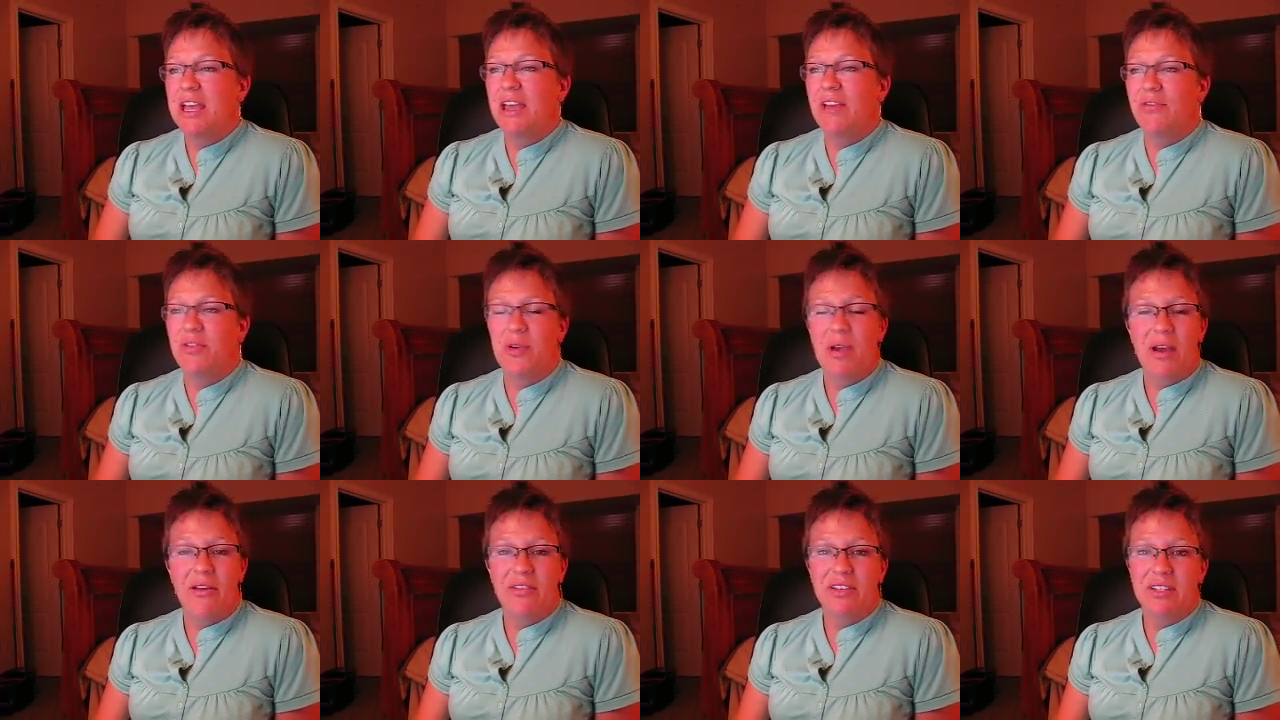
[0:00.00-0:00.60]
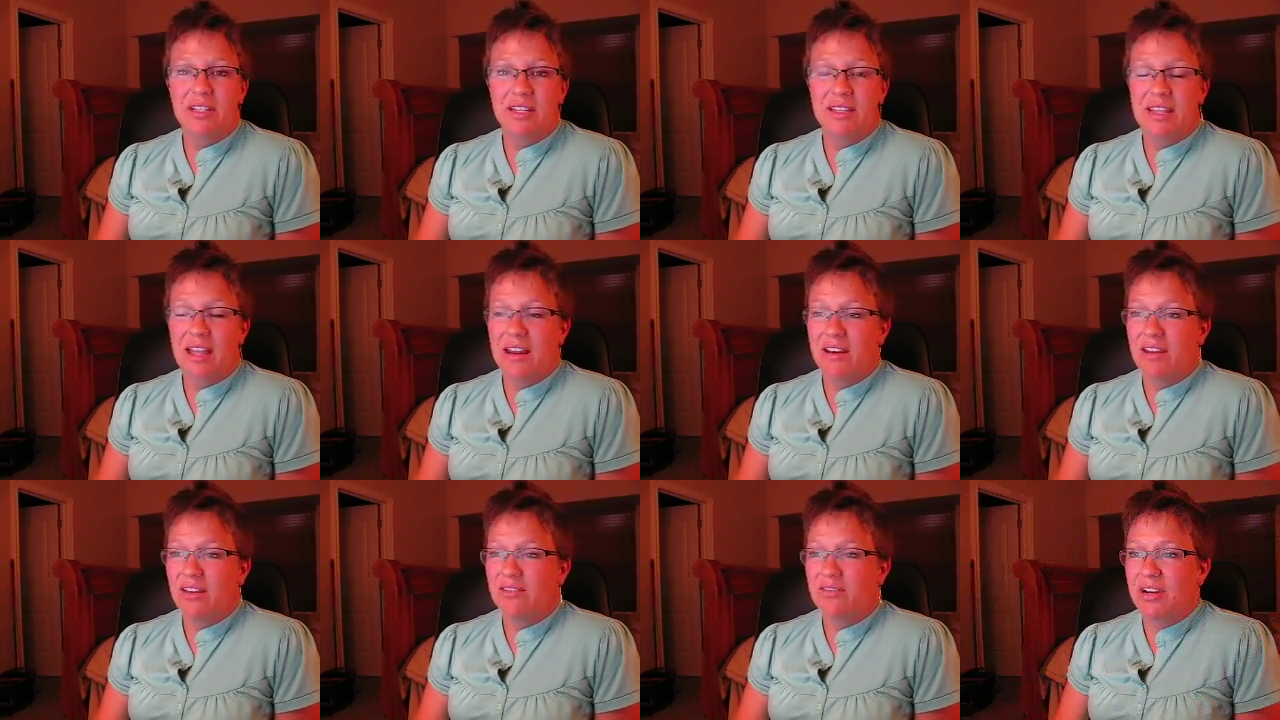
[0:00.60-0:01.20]
If you haven't done
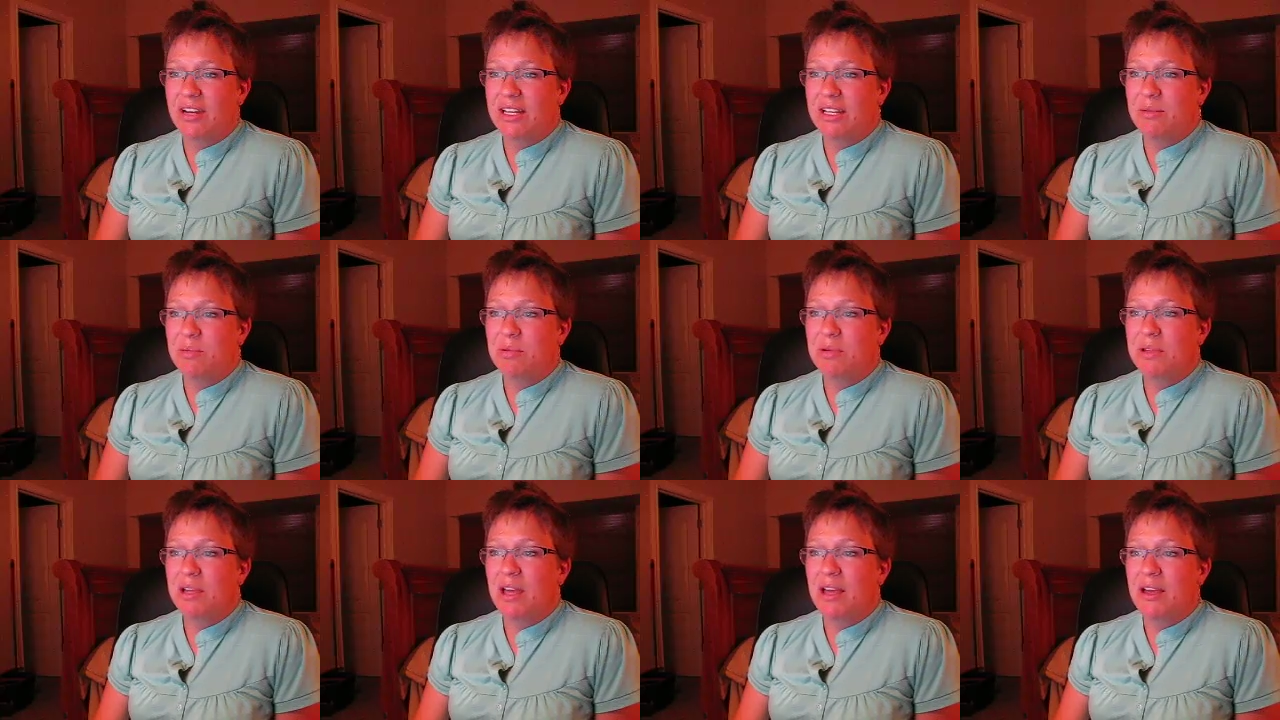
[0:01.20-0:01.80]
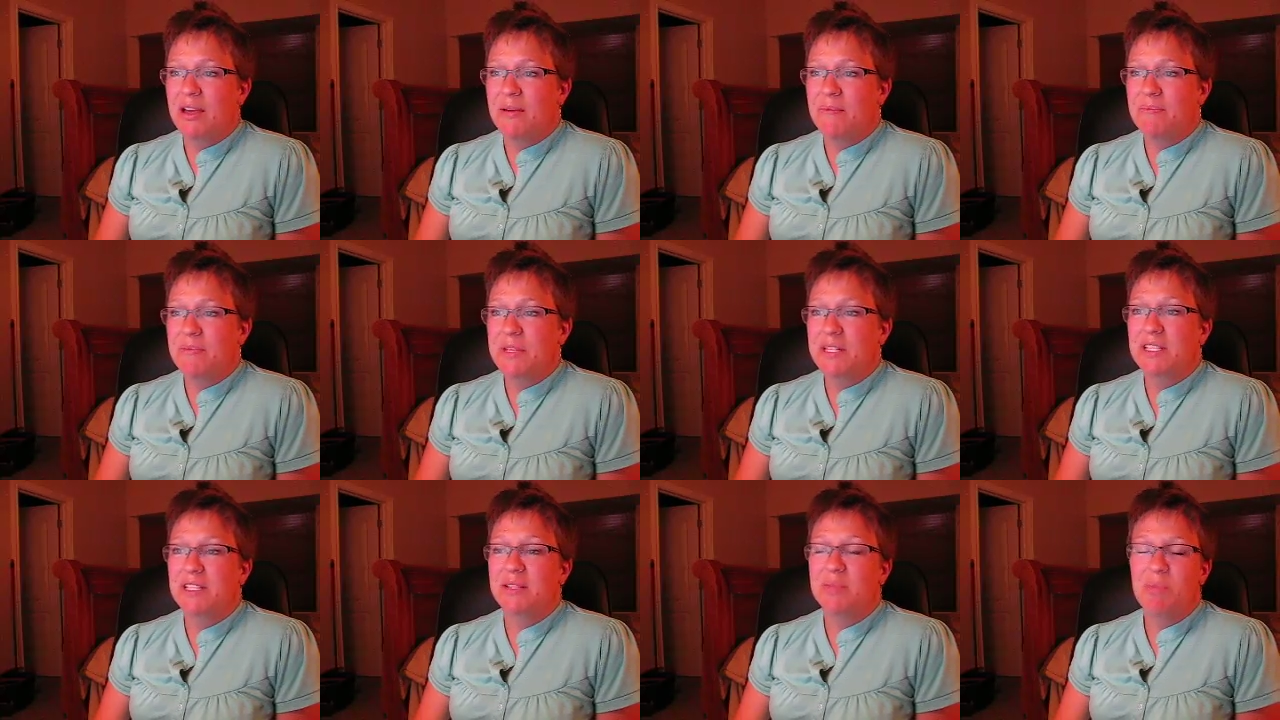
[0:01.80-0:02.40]
that already,
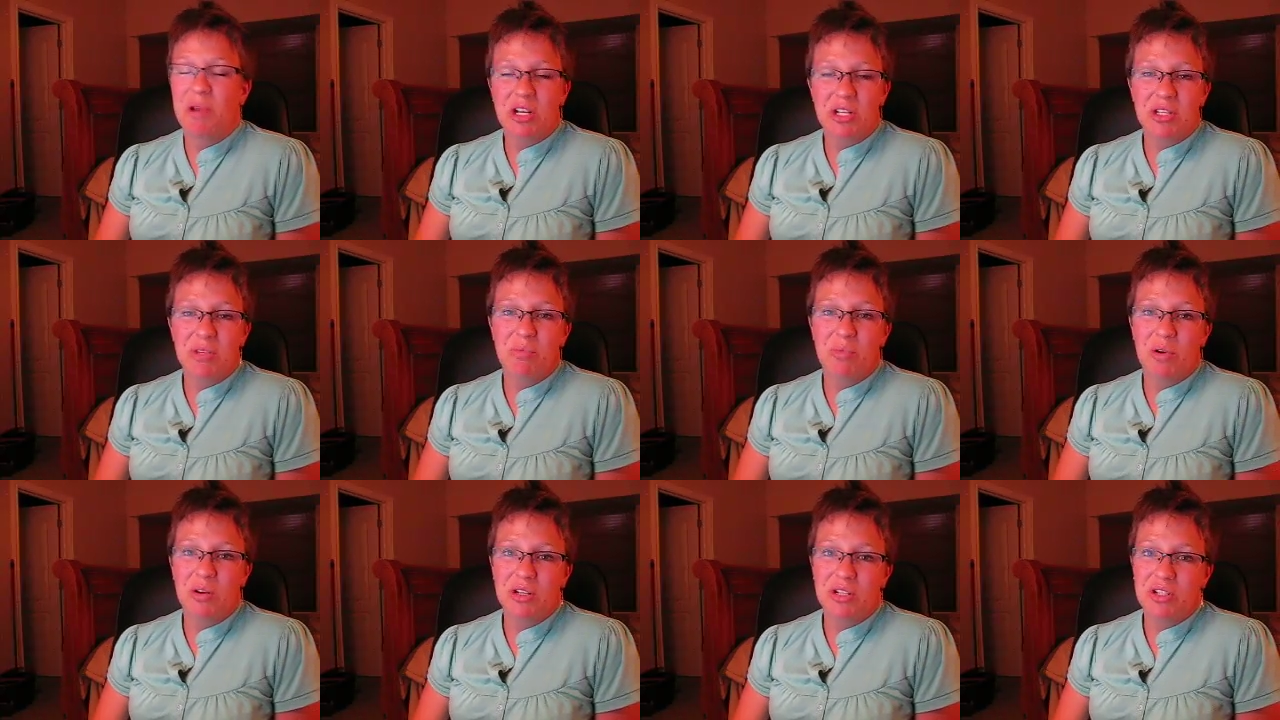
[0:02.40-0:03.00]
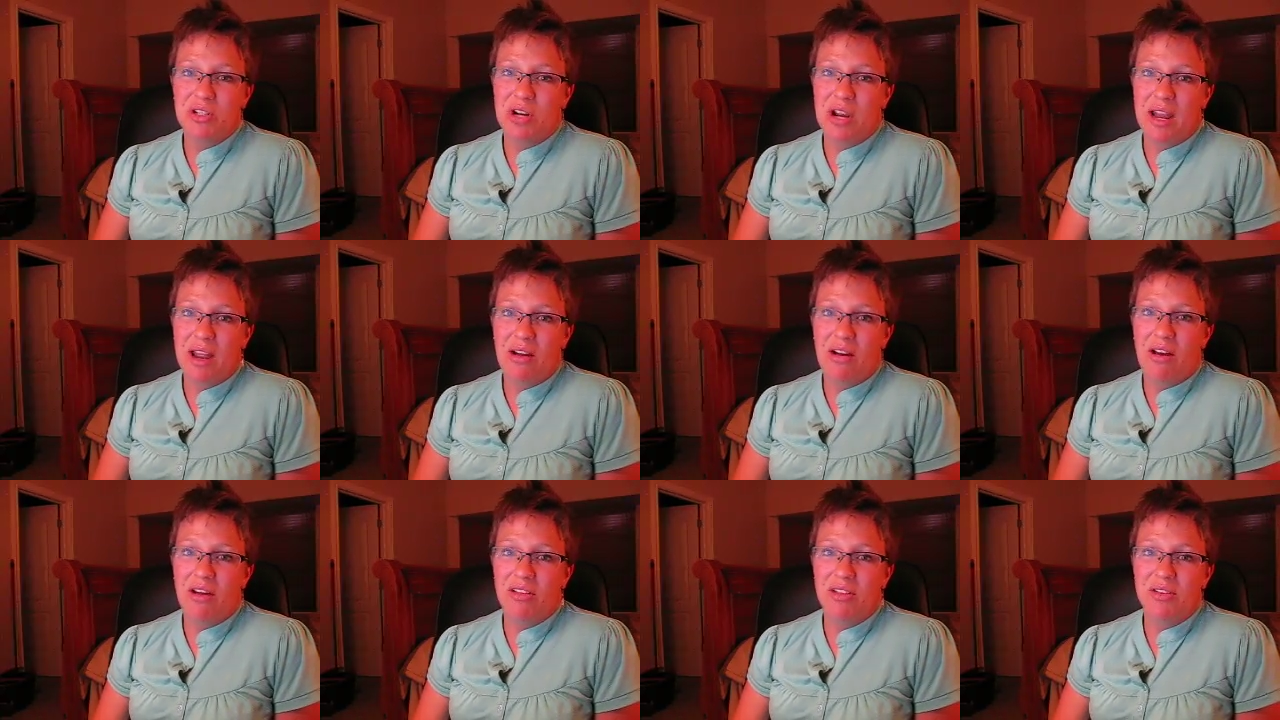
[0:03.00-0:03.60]
it's especially important to try
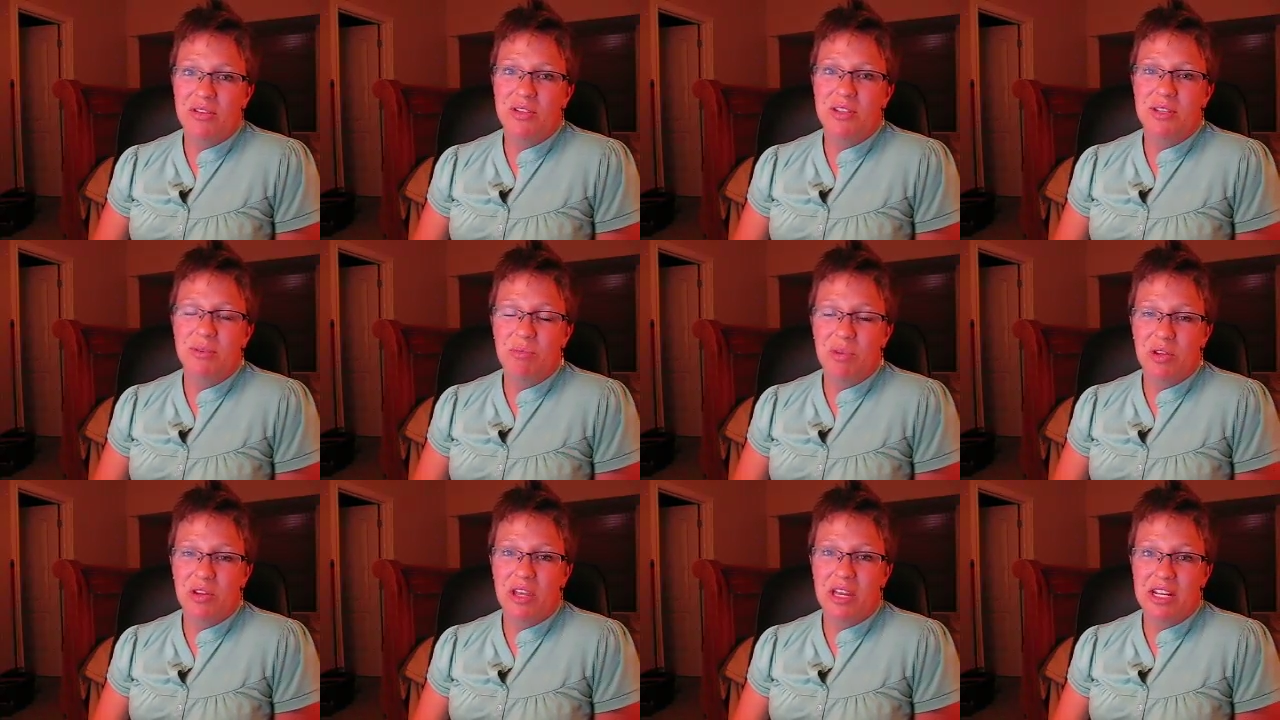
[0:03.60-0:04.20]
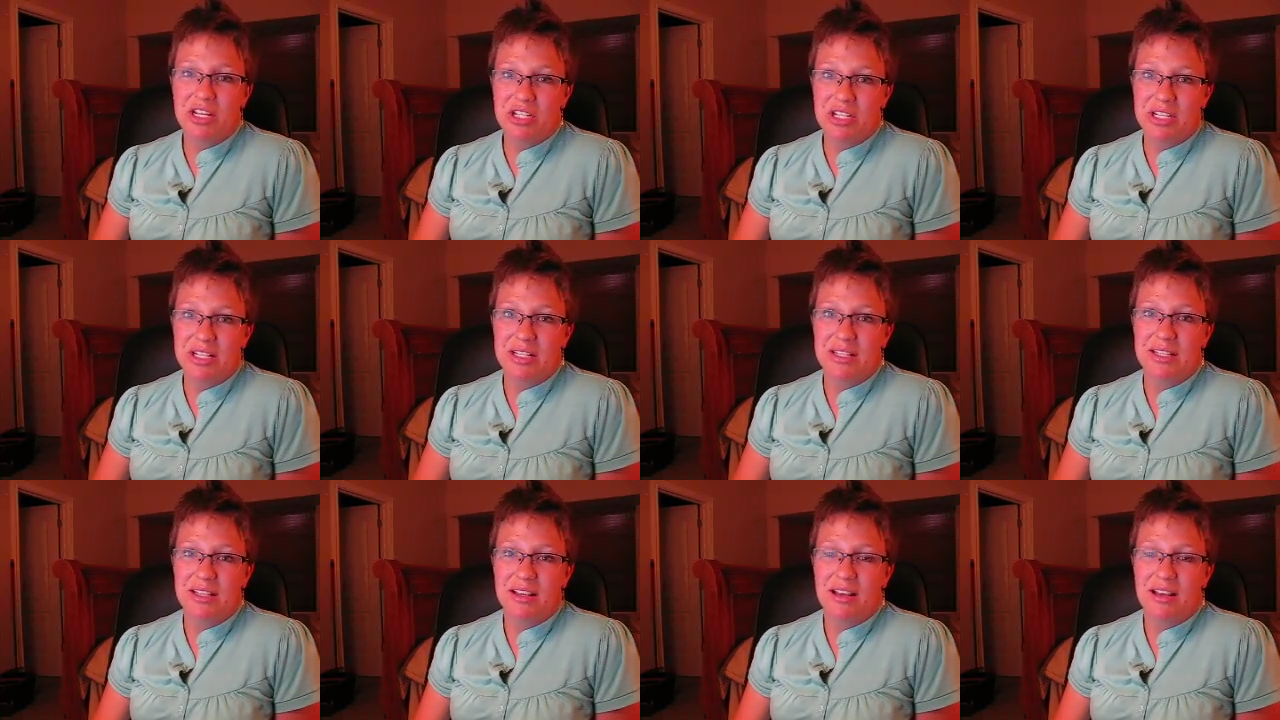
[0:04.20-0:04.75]
out all those simulations